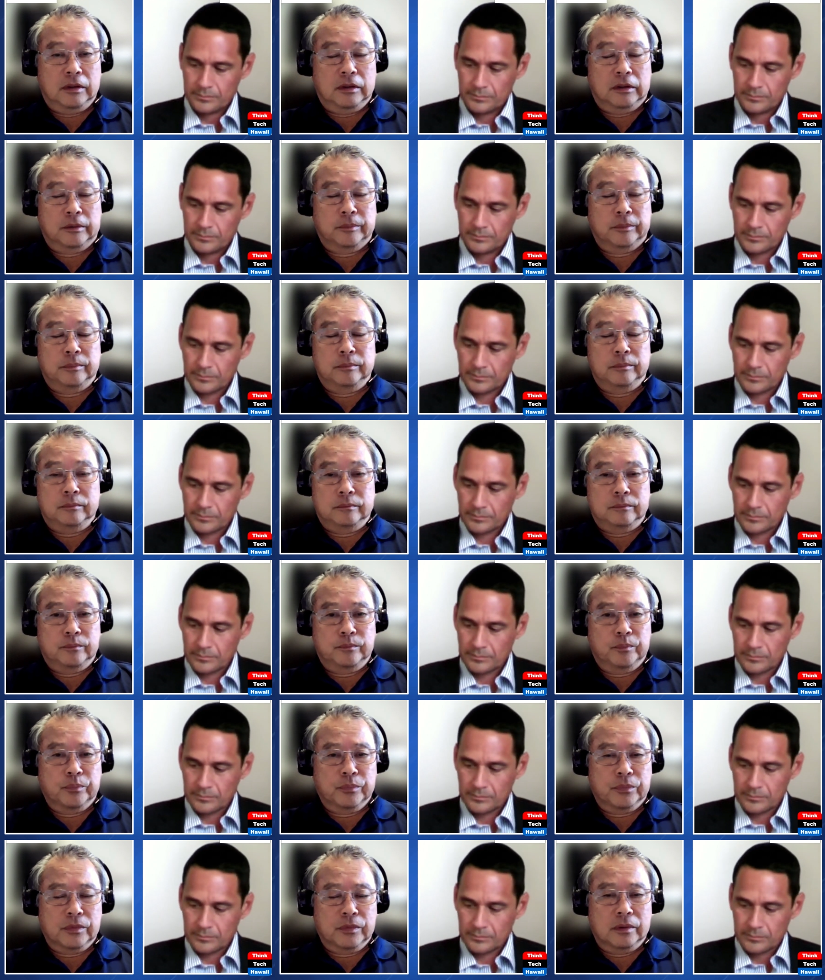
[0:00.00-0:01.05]
Speaker 1: Um,
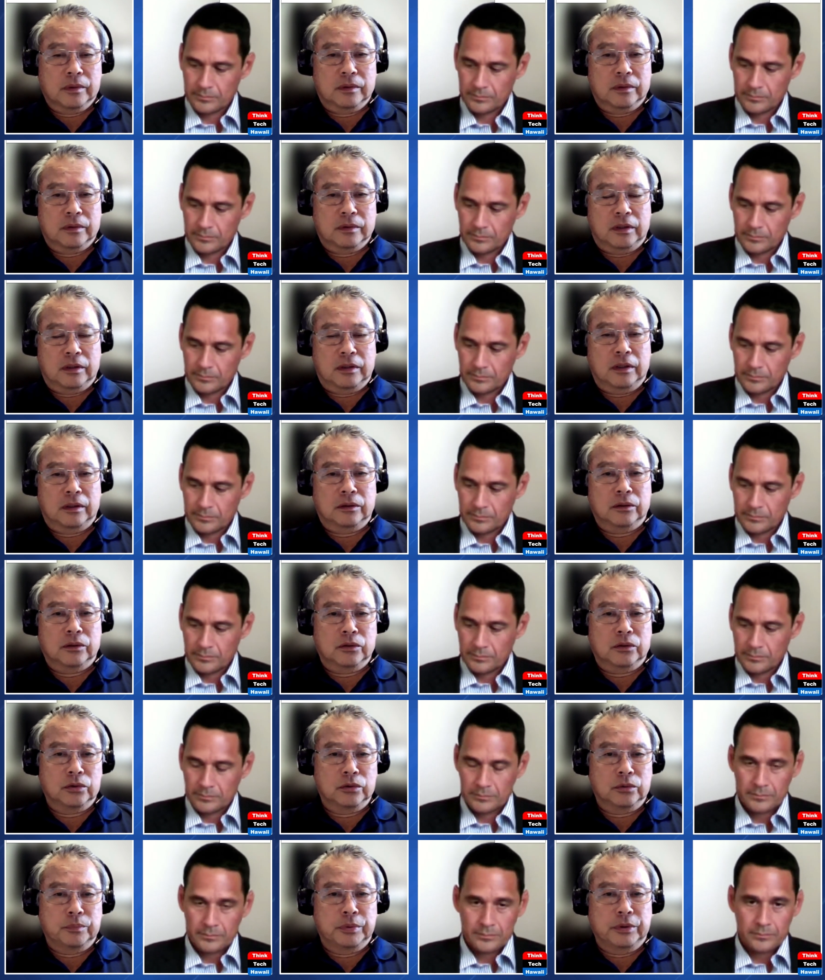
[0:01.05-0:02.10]
yeah, that
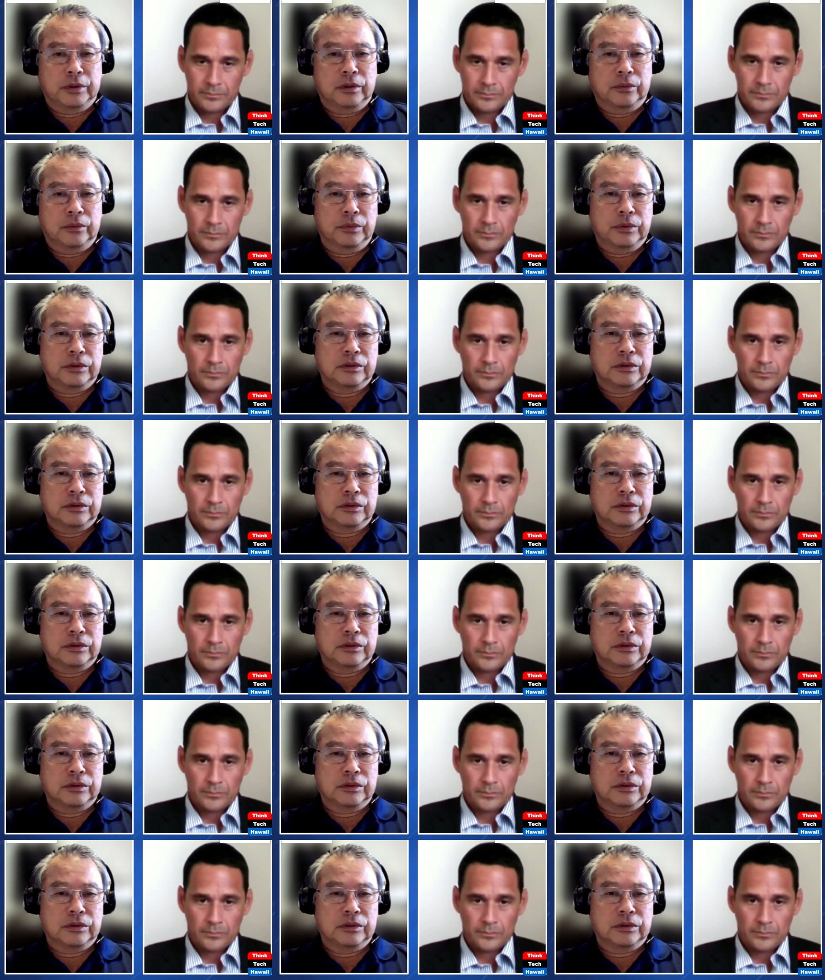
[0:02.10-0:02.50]
could be the